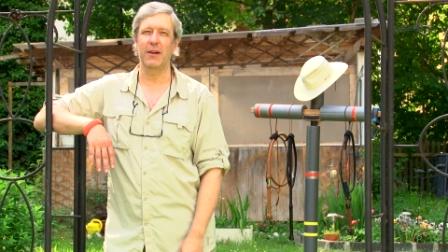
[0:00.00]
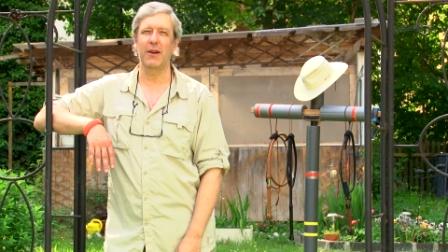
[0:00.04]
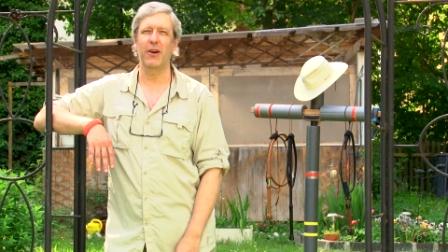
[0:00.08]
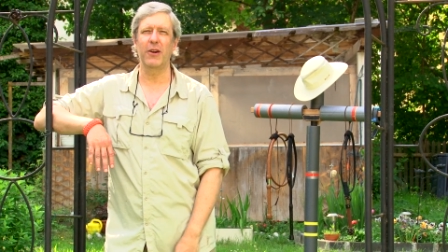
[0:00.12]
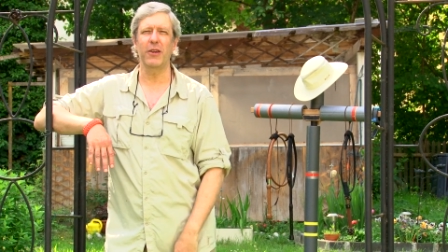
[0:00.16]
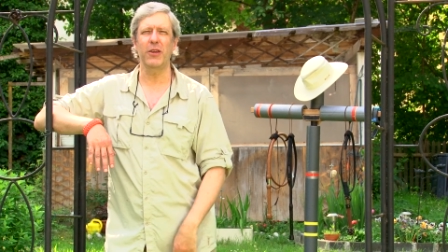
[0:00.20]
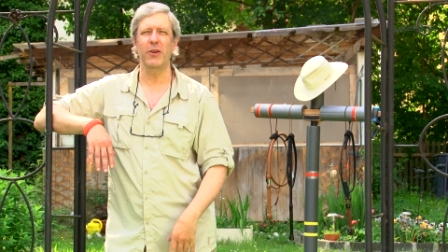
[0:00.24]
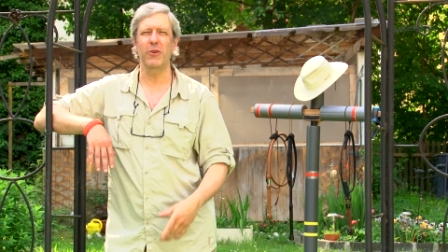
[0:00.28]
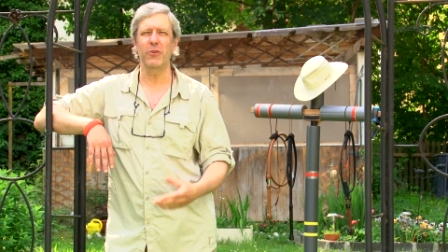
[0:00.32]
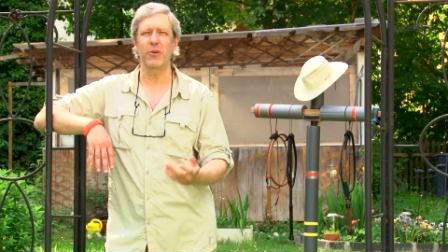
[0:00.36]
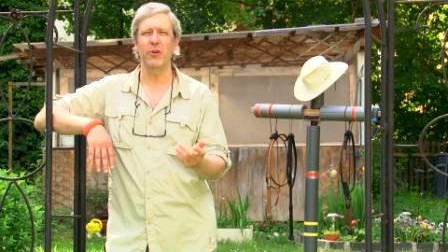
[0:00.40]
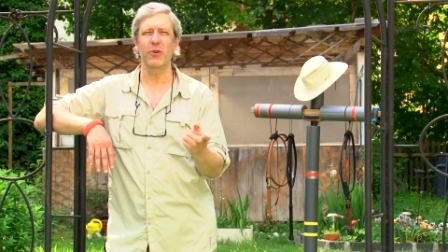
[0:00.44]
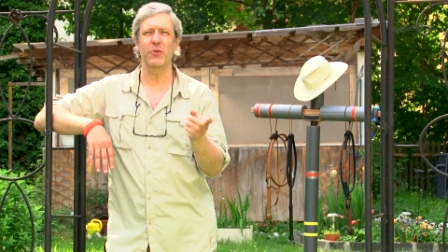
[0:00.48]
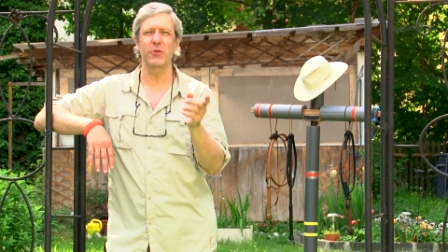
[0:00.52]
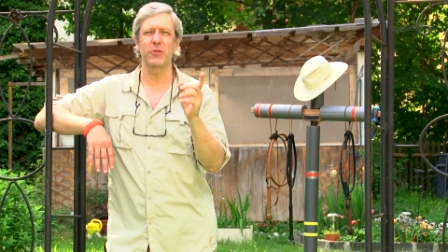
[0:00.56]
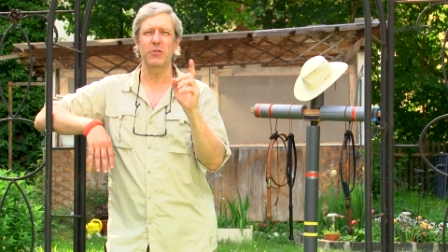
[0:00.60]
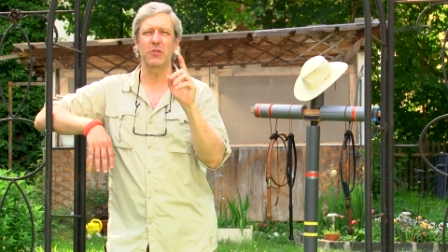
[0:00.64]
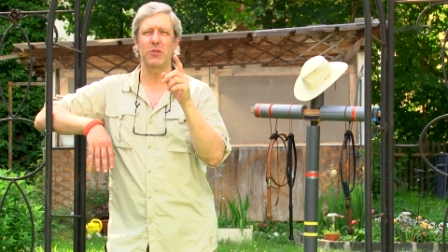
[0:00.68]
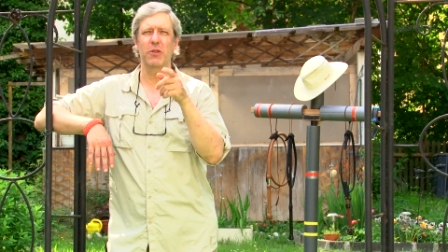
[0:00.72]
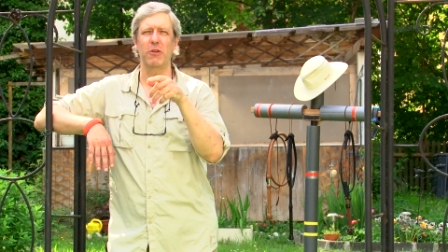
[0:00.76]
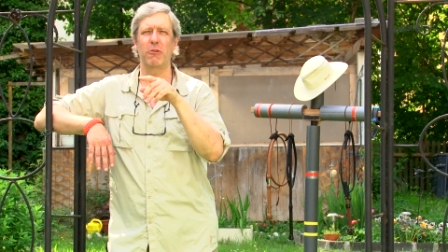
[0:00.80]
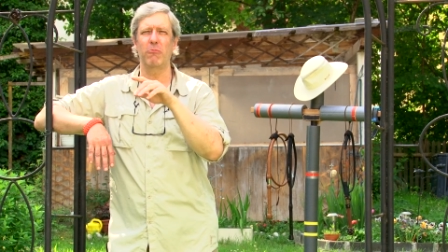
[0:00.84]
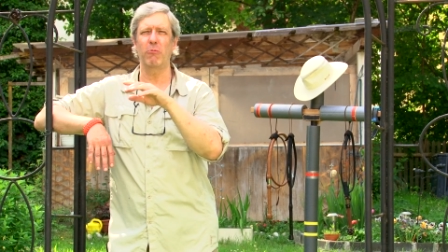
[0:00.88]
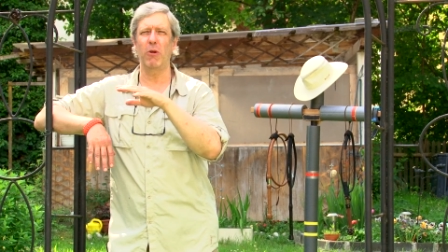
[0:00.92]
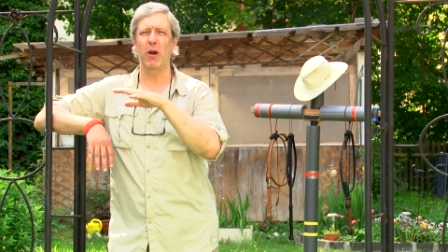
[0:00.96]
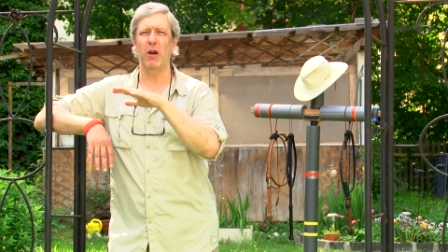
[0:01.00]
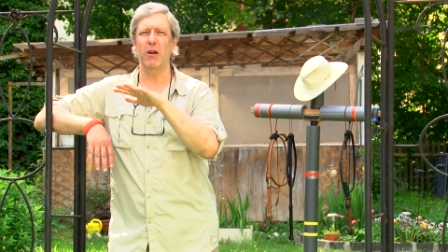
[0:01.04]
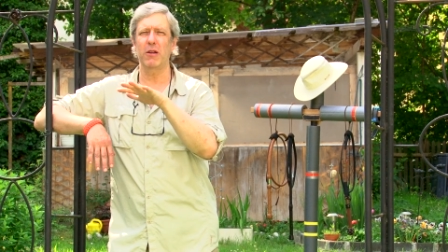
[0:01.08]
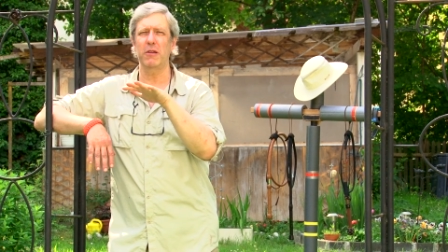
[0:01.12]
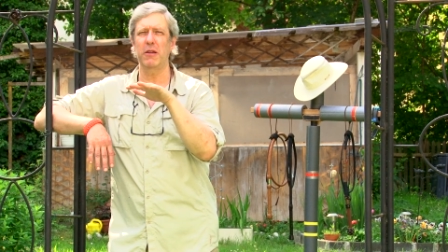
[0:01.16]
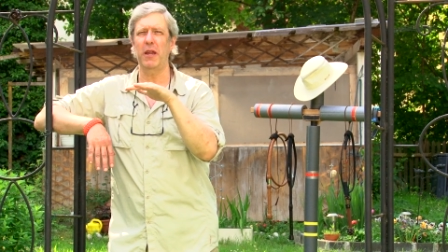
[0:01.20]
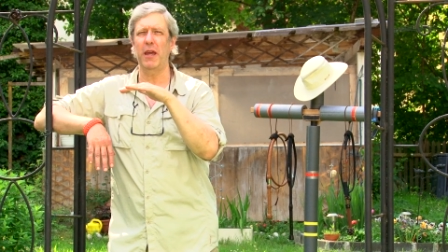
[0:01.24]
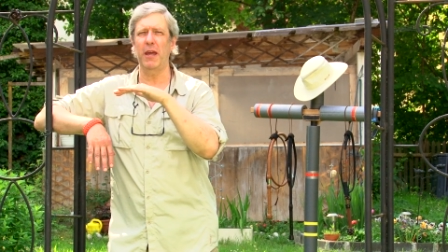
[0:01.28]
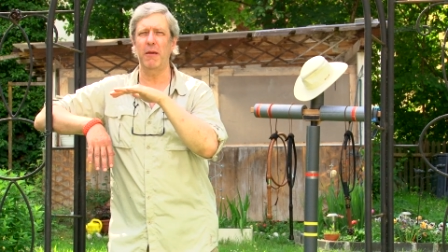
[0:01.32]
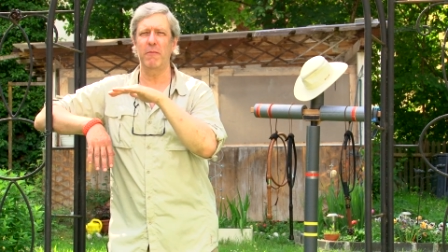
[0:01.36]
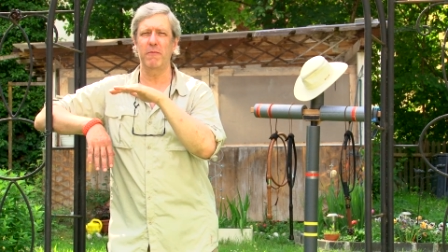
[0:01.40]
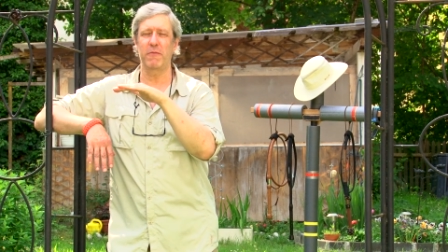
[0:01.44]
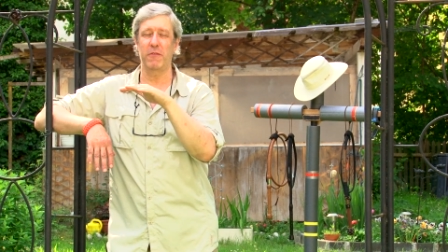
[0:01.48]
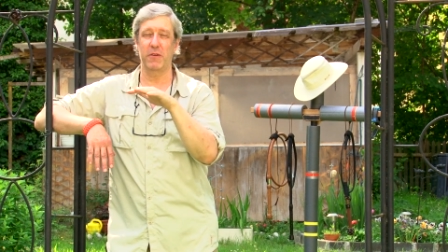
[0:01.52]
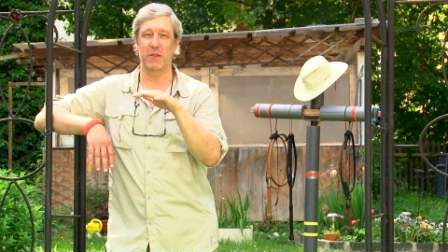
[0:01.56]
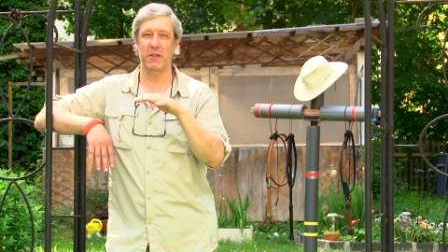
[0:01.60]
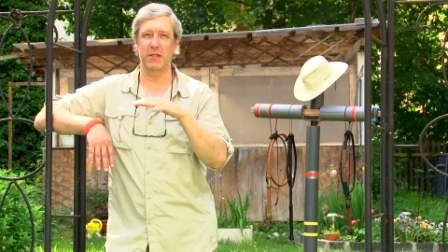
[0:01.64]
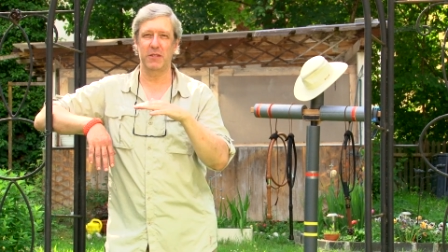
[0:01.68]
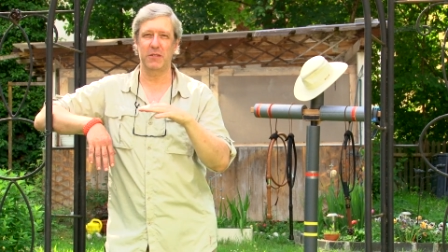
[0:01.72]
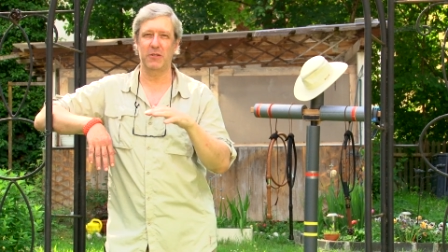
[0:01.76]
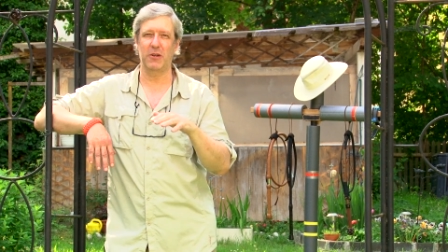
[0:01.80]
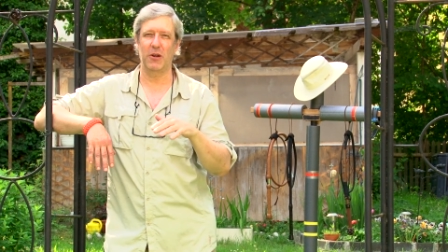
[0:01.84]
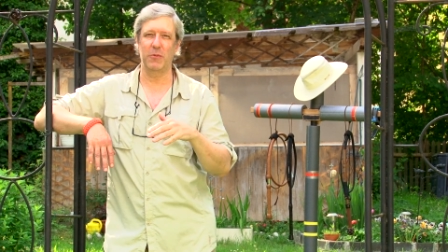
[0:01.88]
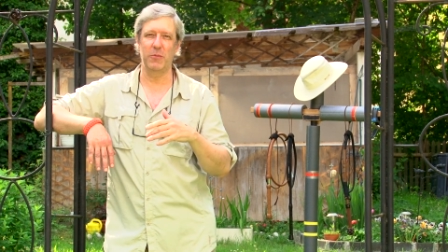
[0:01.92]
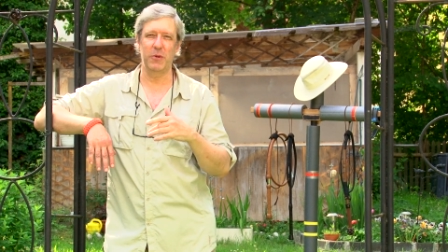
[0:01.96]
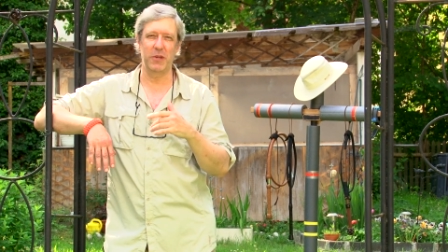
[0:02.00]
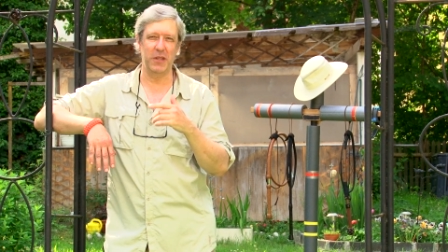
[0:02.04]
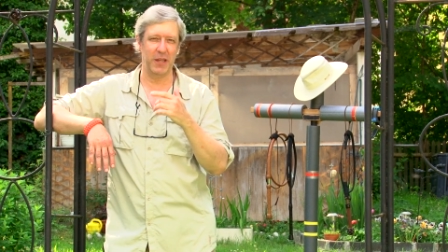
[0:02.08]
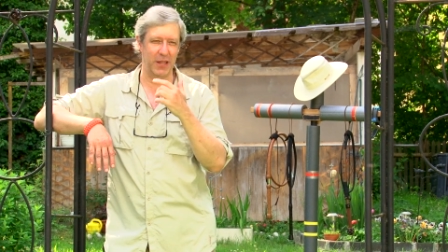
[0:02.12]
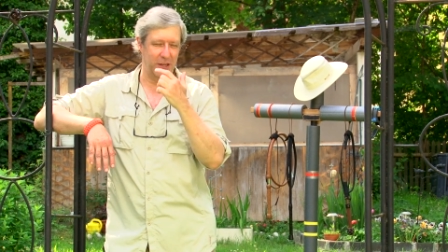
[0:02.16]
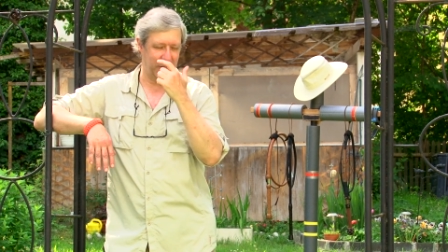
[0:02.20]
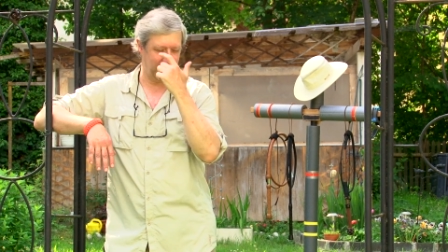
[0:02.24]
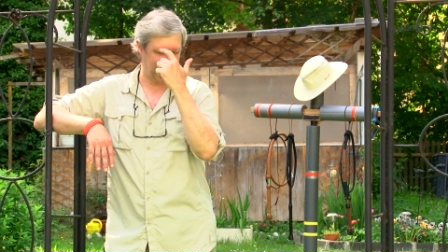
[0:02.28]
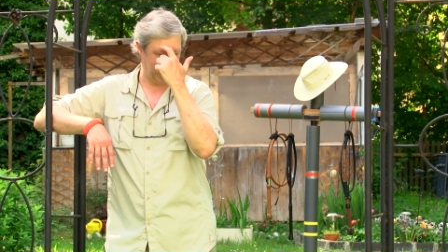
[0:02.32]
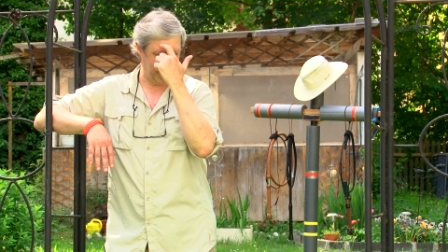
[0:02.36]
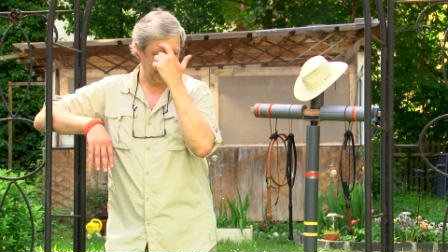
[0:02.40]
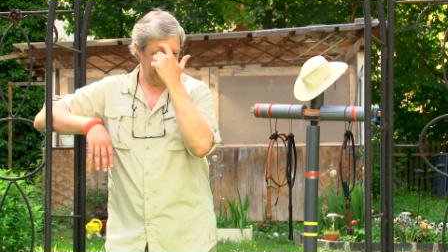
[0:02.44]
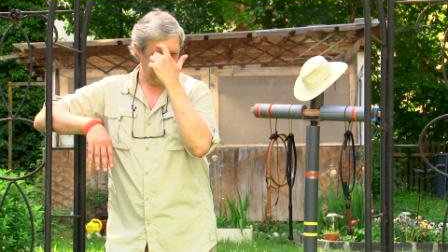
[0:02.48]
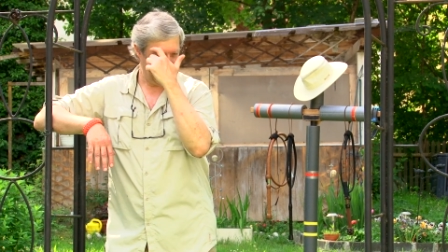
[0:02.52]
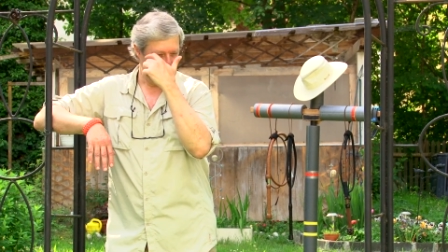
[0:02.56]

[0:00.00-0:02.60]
or you used the wrong name for this combination.